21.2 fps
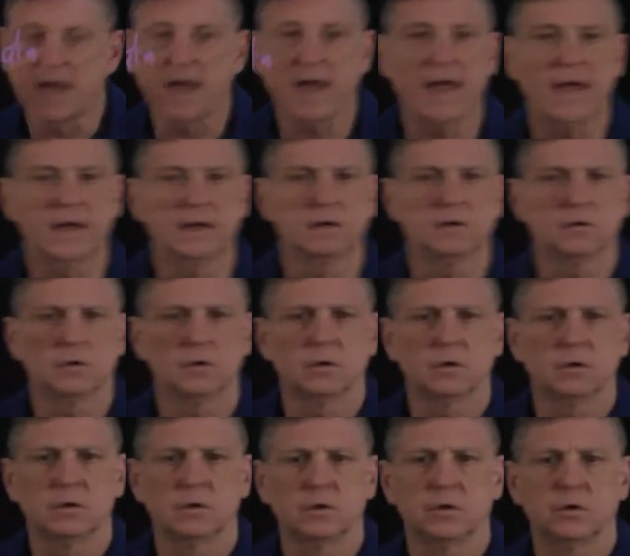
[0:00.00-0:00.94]
And
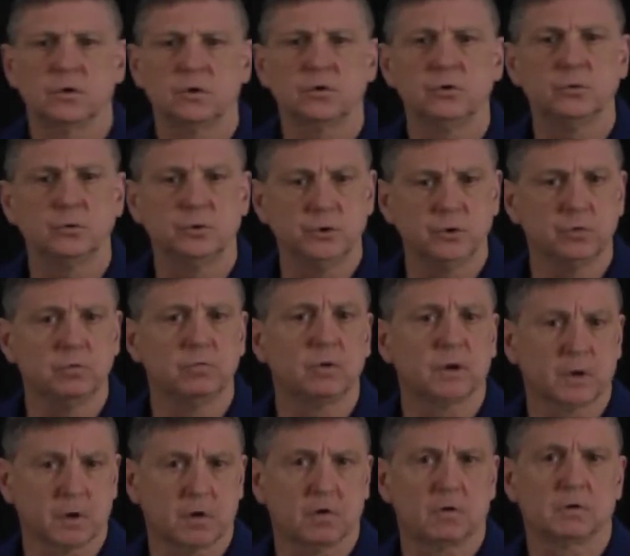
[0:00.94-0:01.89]
you do
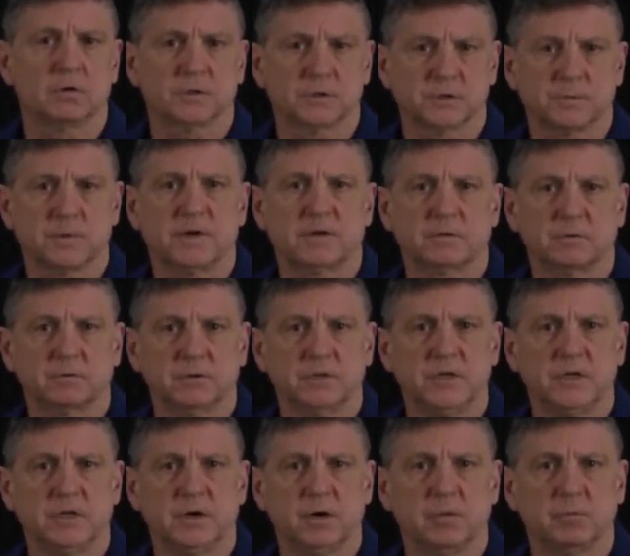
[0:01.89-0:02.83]
recall the spectral
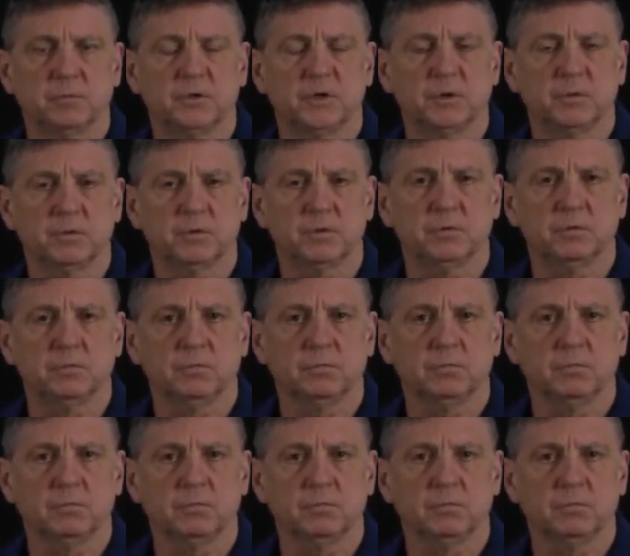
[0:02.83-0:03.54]
decomp, don't you?